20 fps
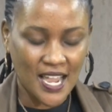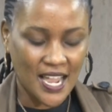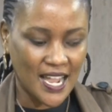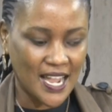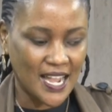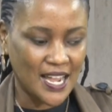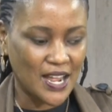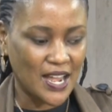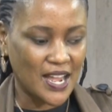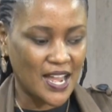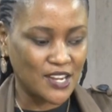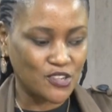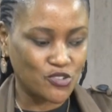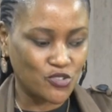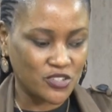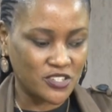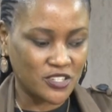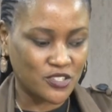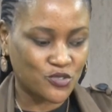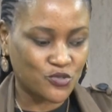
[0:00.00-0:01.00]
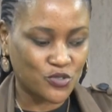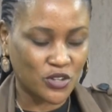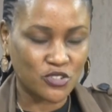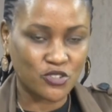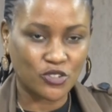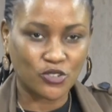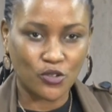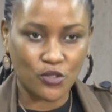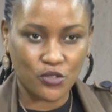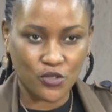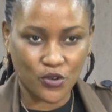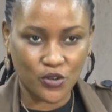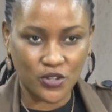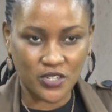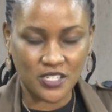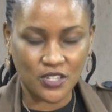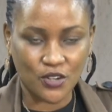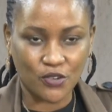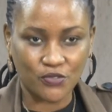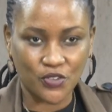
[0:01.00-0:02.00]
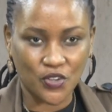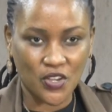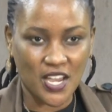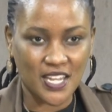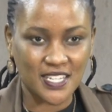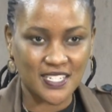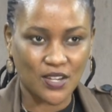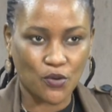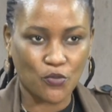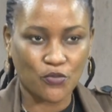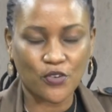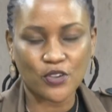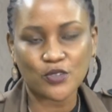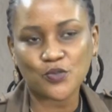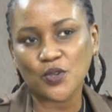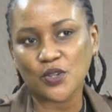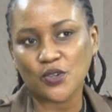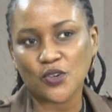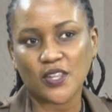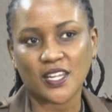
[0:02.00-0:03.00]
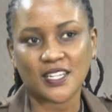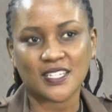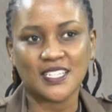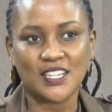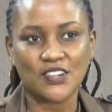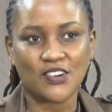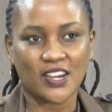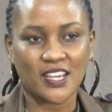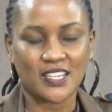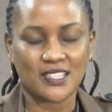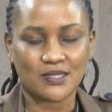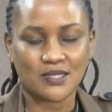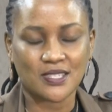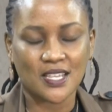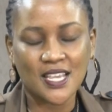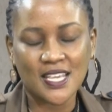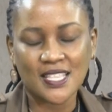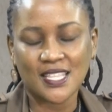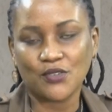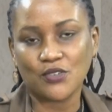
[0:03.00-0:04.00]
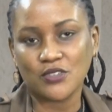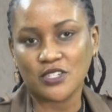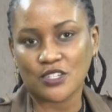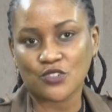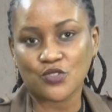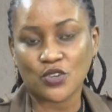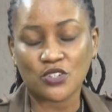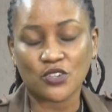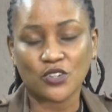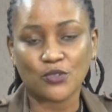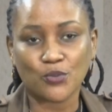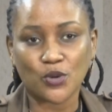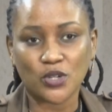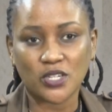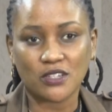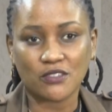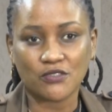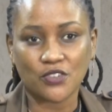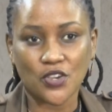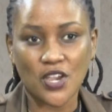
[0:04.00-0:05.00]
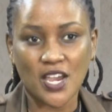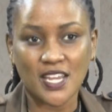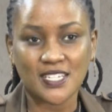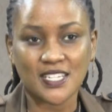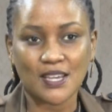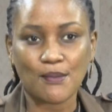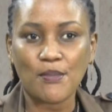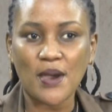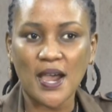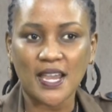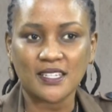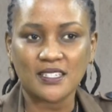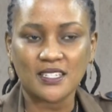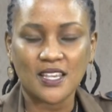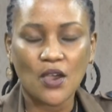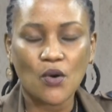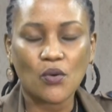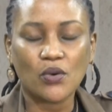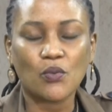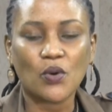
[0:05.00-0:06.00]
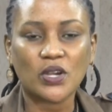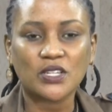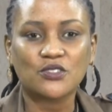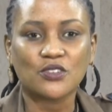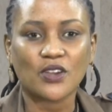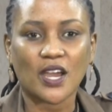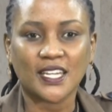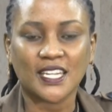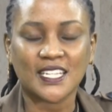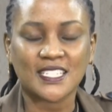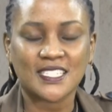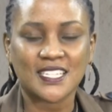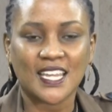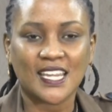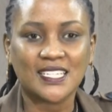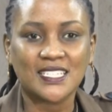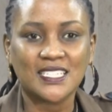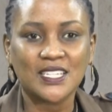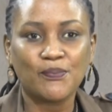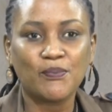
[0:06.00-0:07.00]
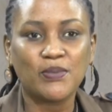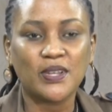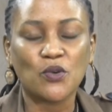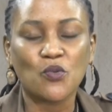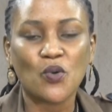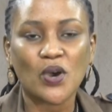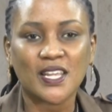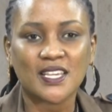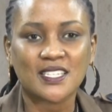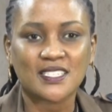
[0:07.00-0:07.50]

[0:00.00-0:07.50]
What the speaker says: and Registration Authority of Uganda. Of course, we know that NIRA is the registration body of Uganda, but we want to understand deeply what